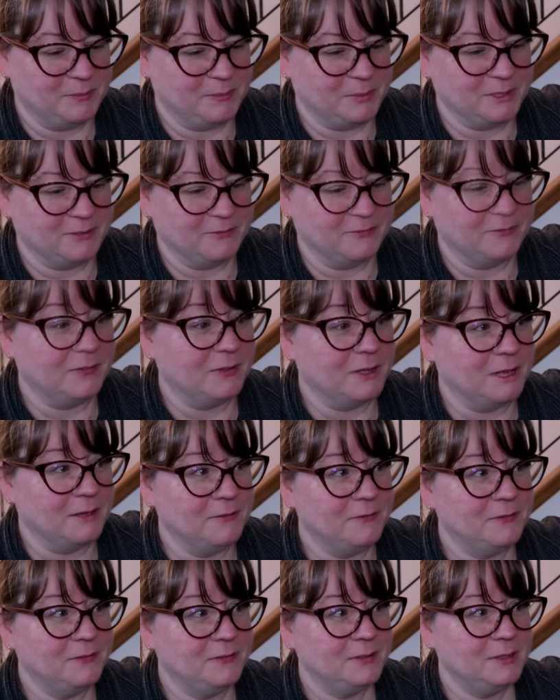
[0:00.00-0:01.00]
bit of
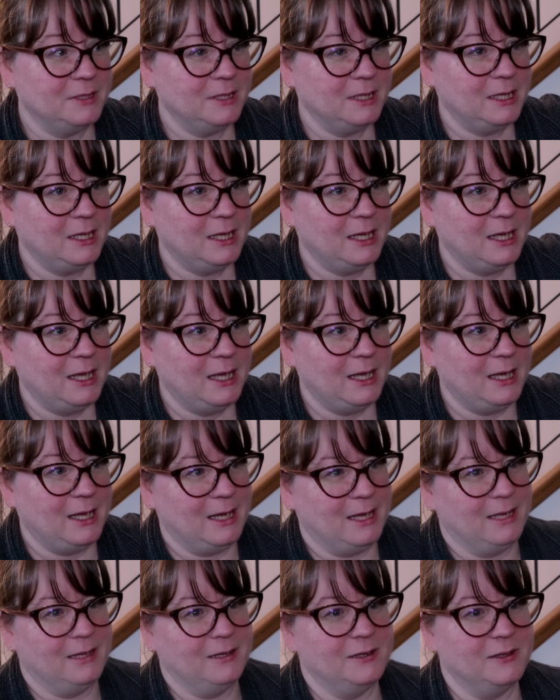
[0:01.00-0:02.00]
fluff,
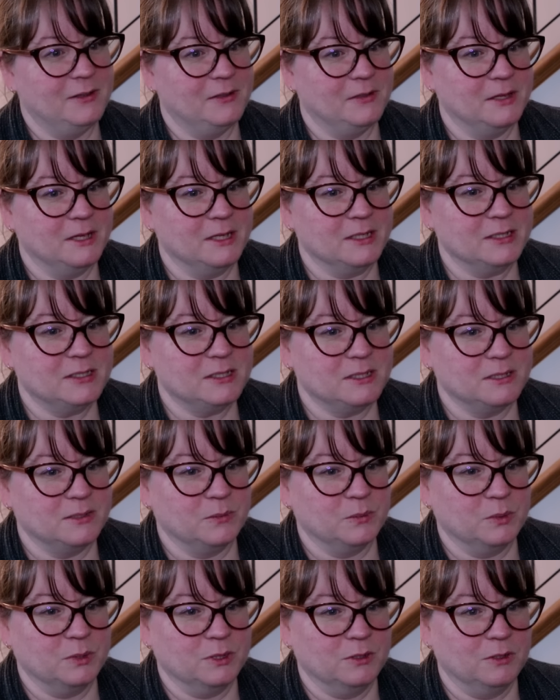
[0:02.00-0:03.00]
and thus
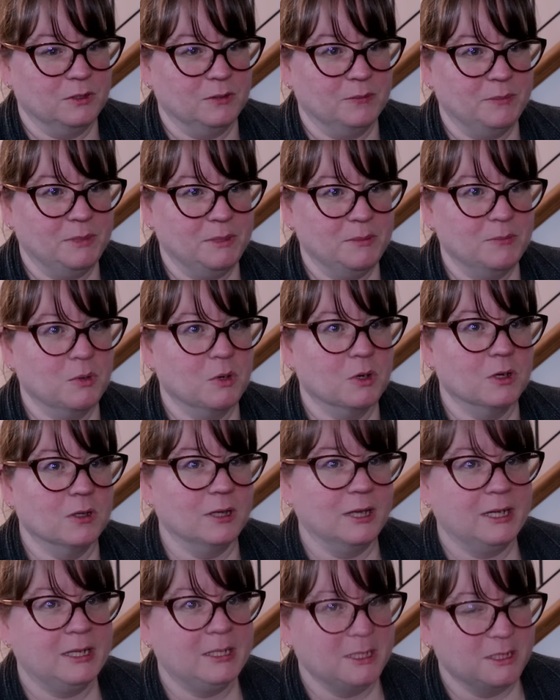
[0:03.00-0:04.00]
it will be more
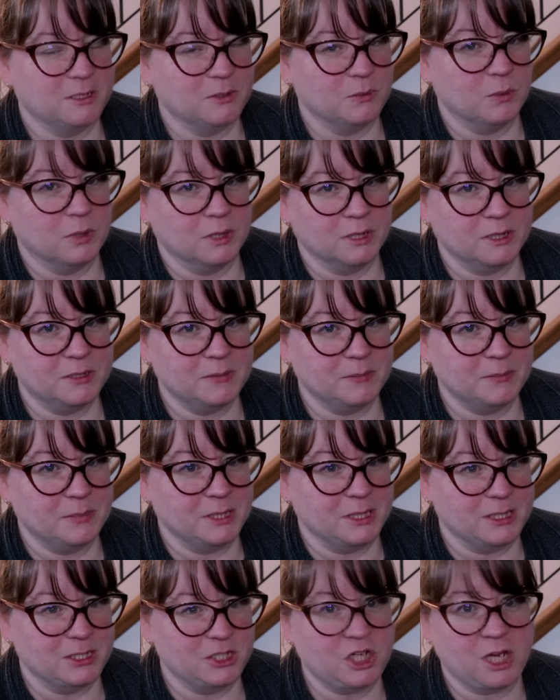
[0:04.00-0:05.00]
likely to want to
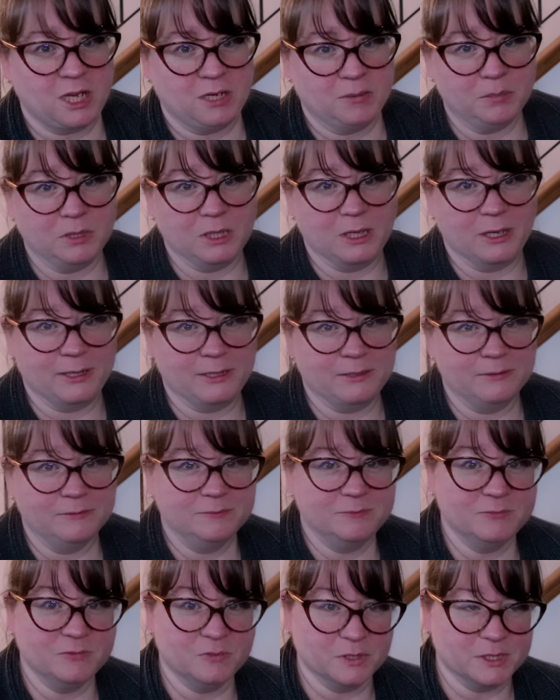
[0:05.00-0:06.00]
be chain plied,
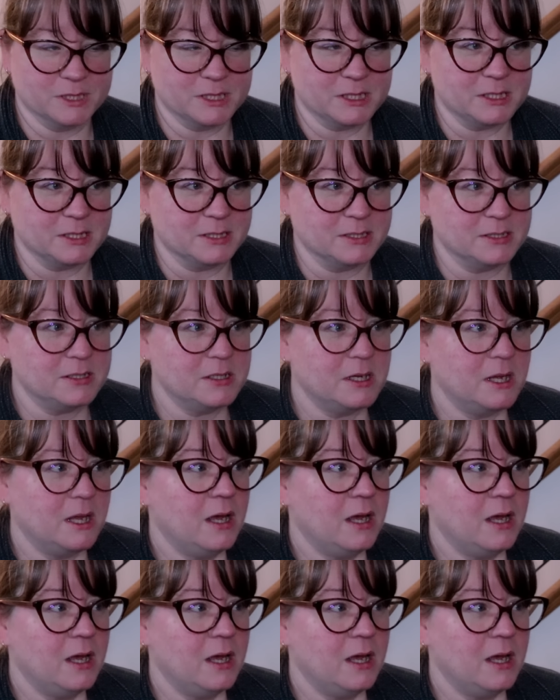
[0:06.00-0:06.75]
for instance.